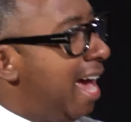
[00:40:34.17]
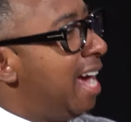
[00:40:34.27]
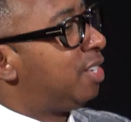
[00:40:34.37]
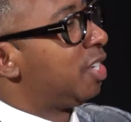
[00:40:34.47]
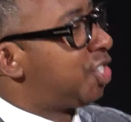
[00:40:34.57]

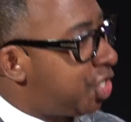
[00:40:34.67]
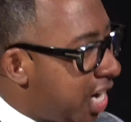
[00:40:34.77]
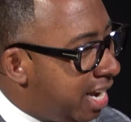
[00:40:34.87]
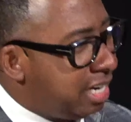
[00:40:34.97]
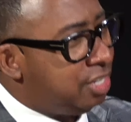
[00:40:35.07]
had to
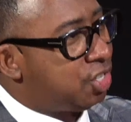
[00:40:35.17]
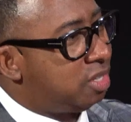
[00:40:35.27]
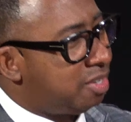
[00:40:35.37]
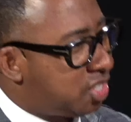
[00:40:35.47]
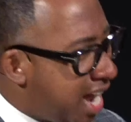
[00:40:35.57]
change
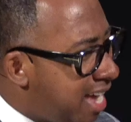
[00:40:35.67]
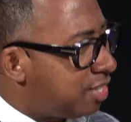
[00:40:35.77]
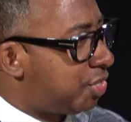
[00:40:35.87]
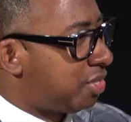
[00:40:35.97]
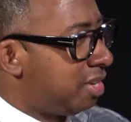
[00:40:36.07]
the
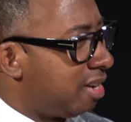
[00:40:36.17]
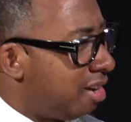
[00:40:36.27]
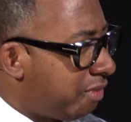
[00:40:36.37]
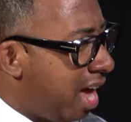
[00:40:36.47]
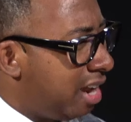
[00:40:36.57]
taste
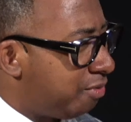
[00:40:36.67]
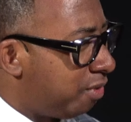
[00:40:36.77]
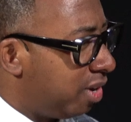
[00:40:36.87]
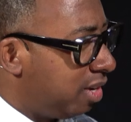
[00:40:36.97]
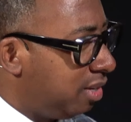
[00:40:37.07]
of
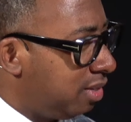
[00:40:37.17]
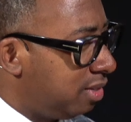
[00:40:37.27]
antifreeze.